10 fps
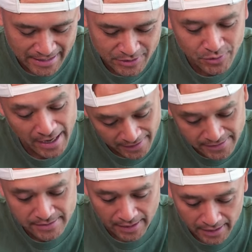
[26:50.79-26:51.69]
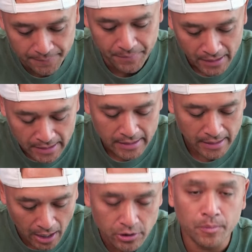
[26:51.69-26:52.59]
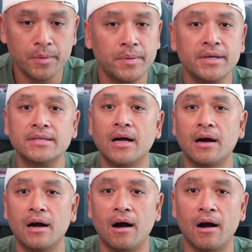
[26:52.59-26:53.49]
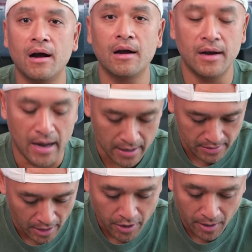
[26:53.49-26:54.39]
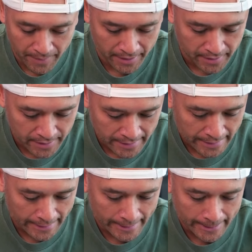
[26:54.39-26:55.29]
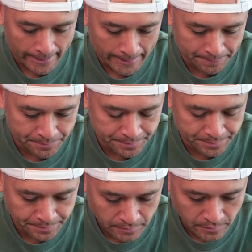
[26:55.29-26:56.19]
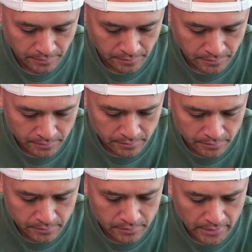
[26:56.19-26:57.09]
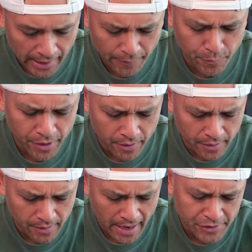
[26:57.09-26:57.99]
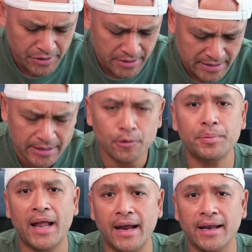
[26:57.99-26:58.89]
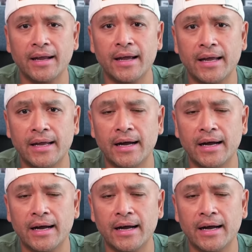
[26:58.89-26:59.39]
So yes, RWBs are coming, and we are actually still planning a